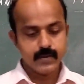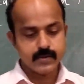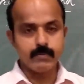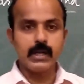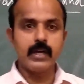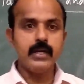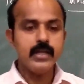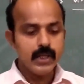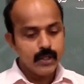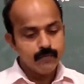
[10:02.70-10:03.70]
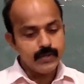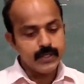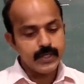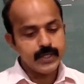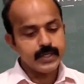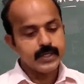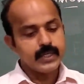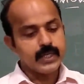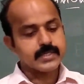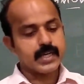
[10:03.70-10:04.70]
Similarly, we need
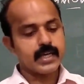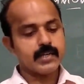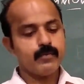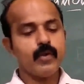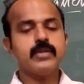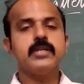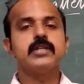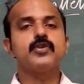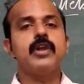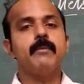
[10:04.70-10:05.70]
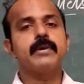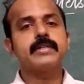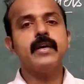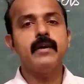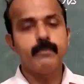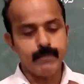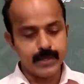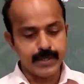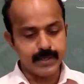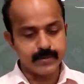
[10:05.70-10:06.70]
a starting point to number the
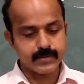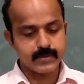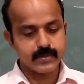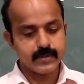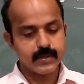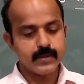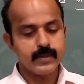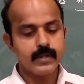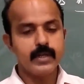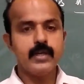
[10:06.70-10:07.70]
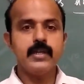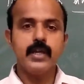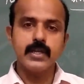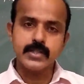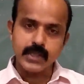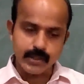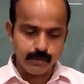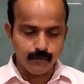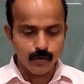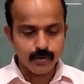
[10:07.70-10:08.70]
meridians. In
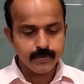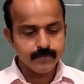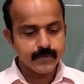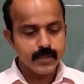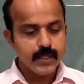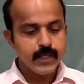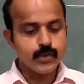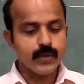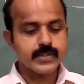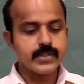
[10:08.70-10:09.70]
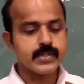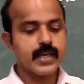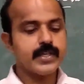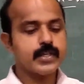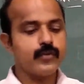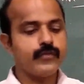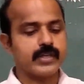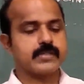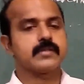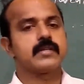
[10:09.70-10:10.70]
1884, it was decided to
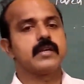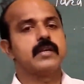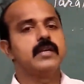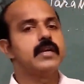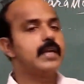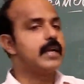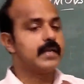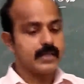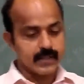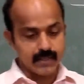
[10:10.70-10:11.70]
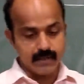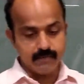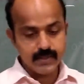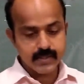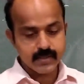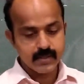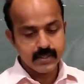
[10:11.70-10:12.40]
fix a Greenwich,